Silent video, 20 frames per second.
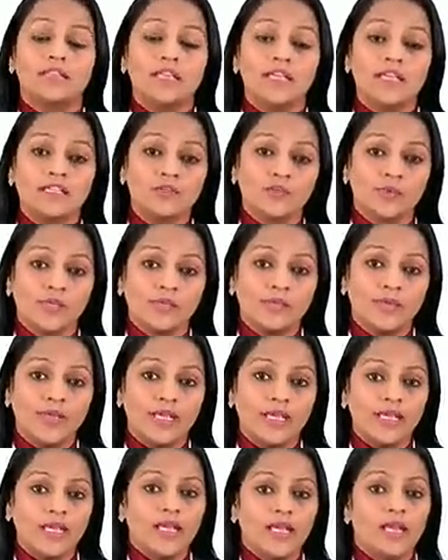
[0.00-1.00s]
These will
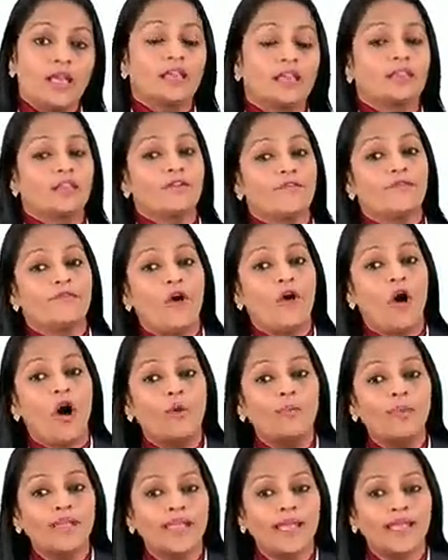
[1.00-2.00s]
be the
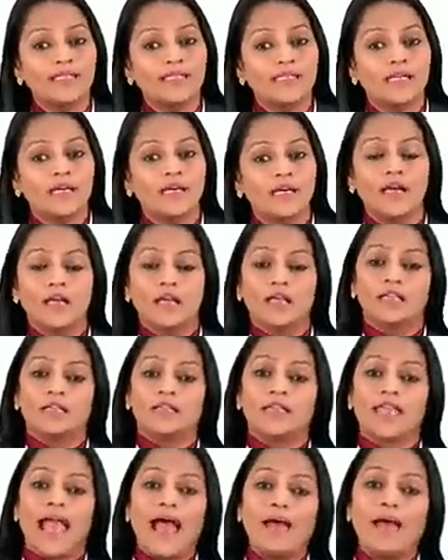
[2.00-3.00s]
formal letter,
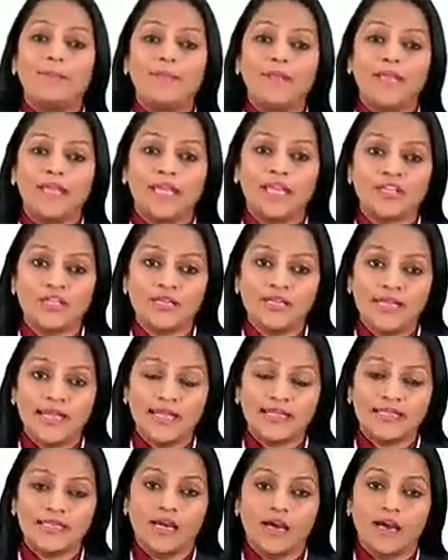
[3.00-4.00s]
the application
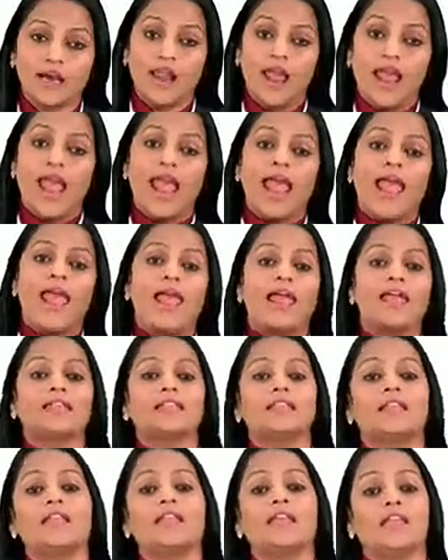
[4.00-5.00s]
letter,
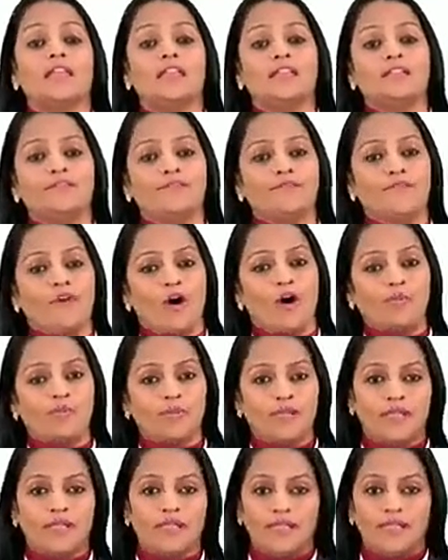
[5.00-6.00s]
and the
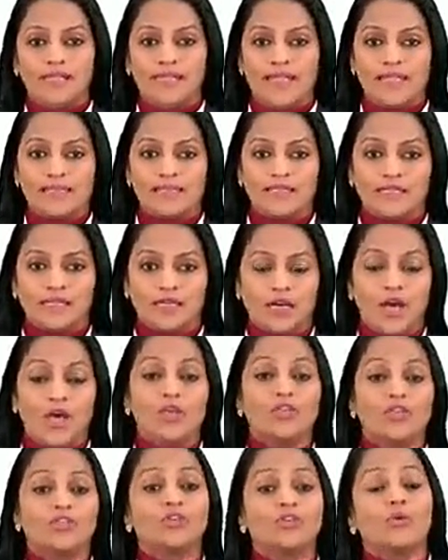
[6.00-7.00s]
informal letter.
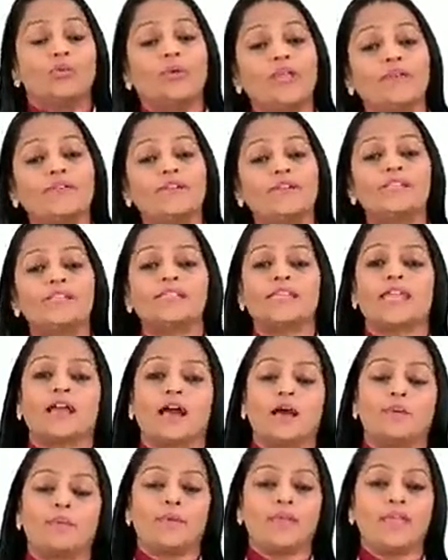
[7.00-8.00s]
So, we will take
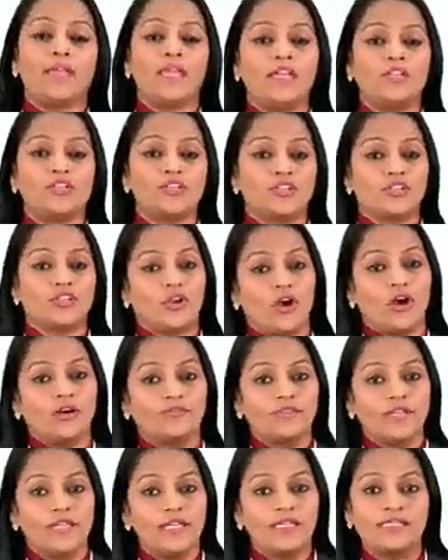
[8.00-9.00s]
up each
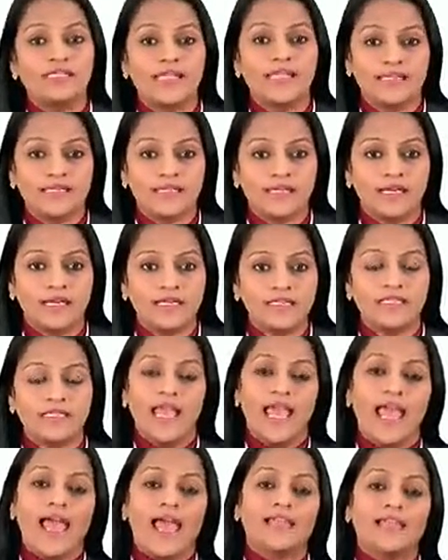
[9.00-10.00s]
of these letters
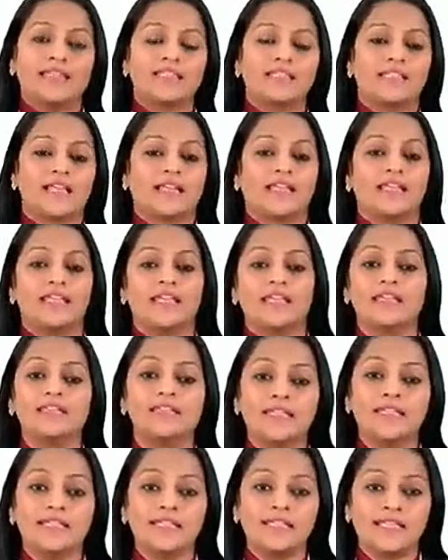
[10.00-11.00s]
and study
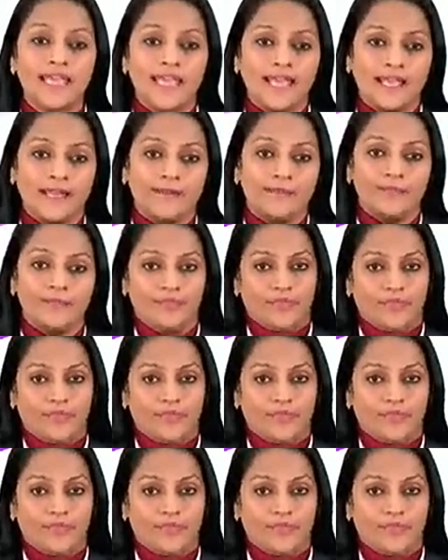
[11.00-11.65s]
in detail.